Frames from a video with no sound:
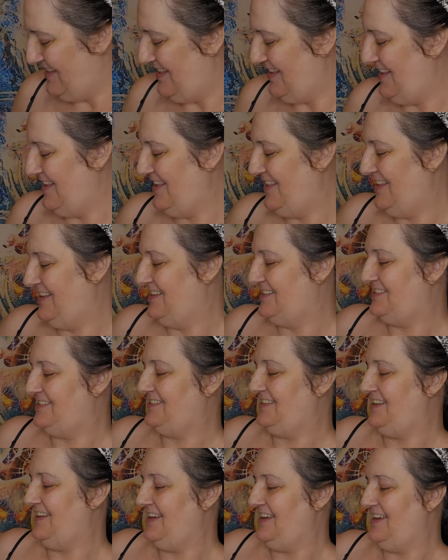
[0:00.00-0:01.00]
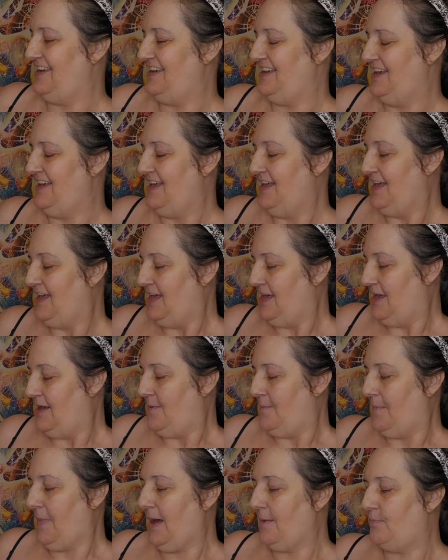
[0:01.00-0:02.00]
Uh, let's see.
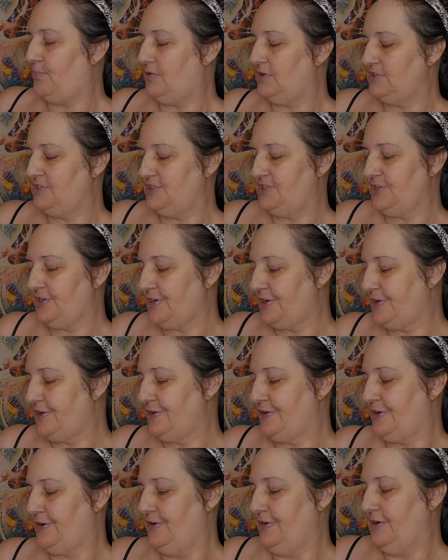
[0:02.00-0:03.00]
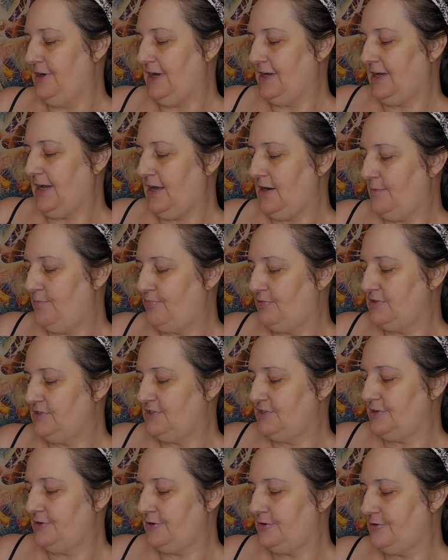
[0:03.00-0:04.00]
My brazier. I got a
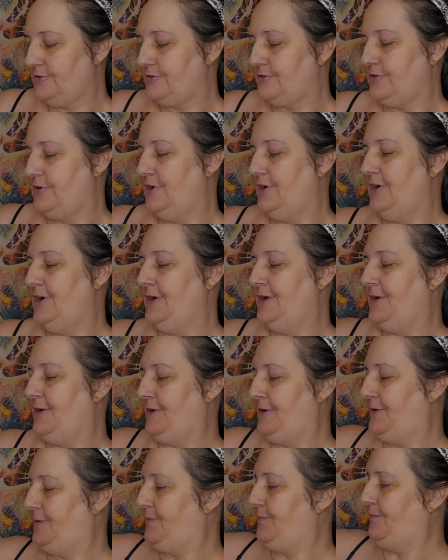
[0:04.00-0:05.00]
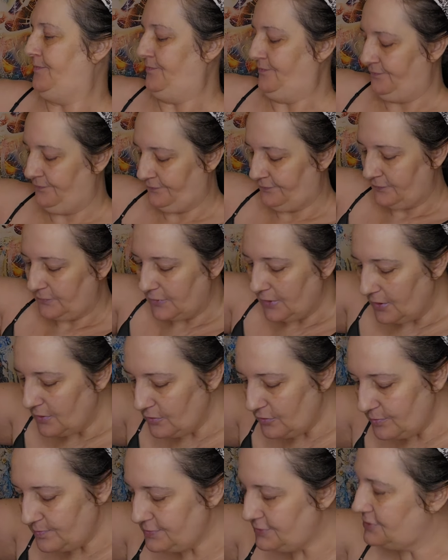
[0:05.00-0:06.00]
brazier.
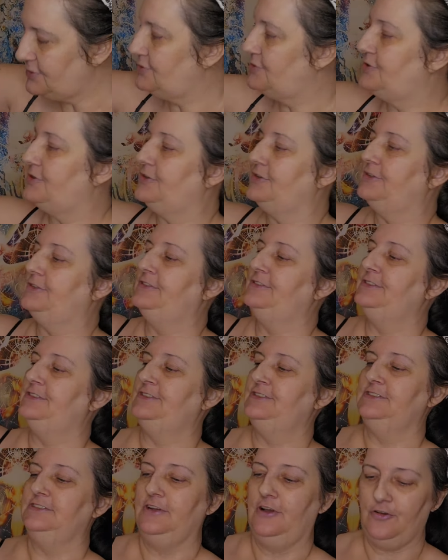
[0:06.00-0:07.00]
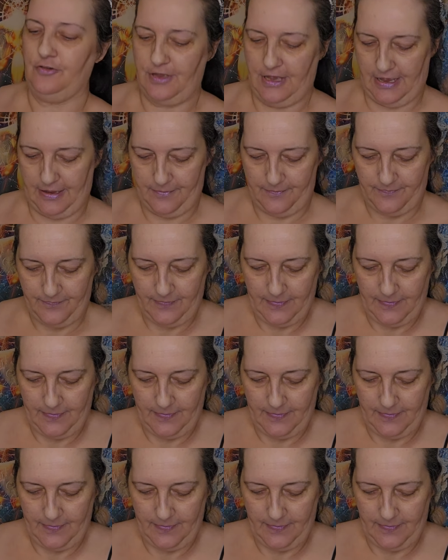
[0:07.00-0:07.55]
Oops. Okay.